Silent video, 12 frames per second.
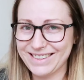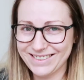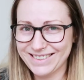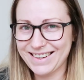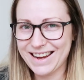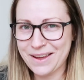So
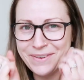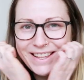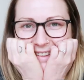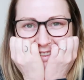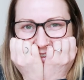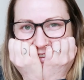I'm so
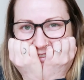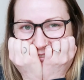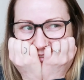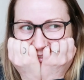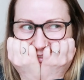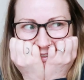happy
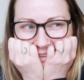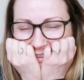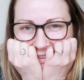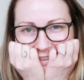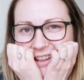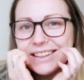that
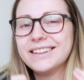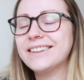that was done.